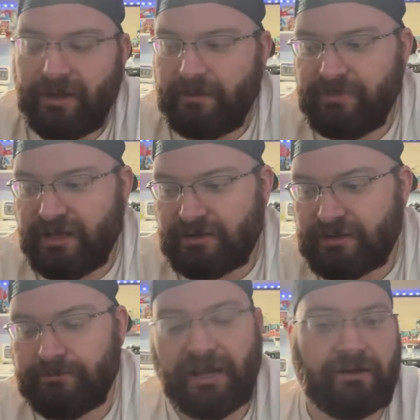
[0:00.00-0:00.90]
And Beyond
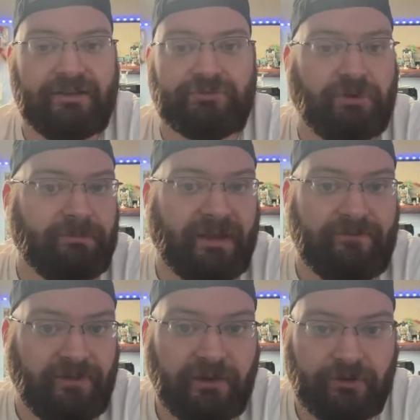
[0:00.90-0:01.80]
Compare is one of my
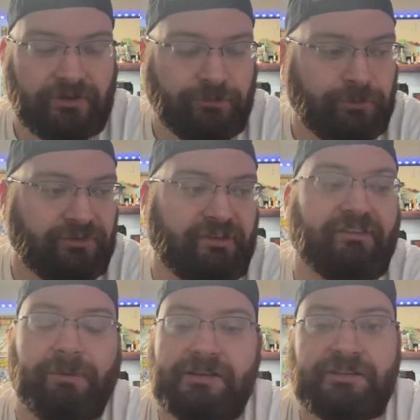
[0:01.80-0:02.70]
favorite tools,
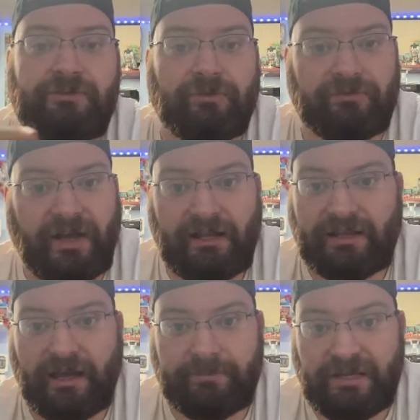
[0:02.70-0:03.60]
especially for file
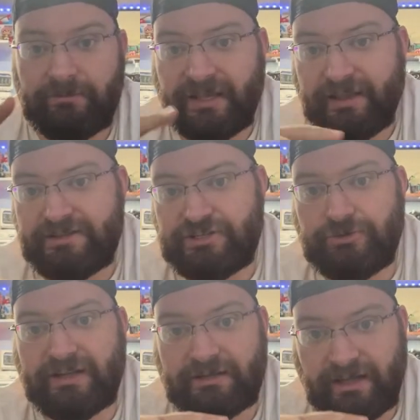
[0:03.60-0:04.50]
copying, because you
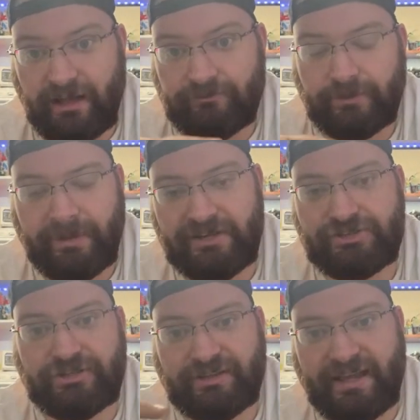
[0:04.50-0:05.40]
get
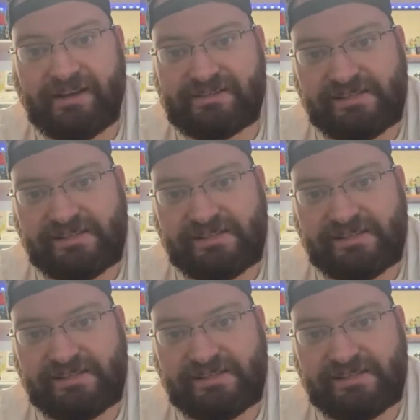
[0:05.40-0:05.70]
confirmation that